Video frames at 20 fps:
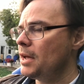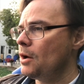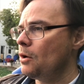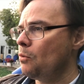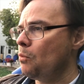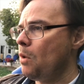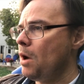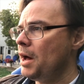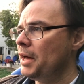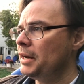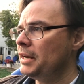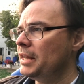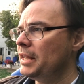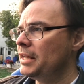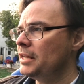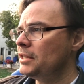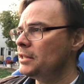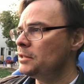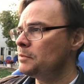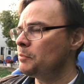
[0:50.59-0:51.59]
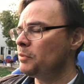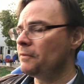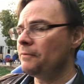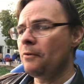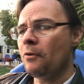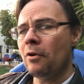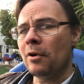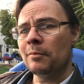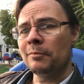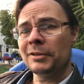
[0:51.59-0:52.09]
One is
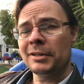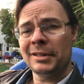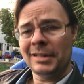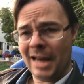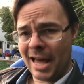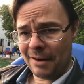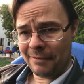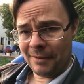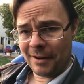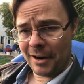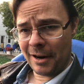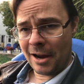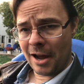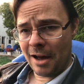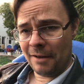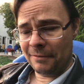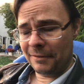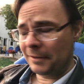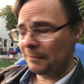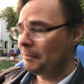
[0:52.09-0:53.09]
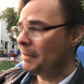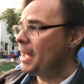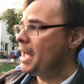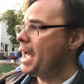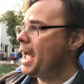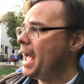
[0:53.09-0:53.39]
performed not very often,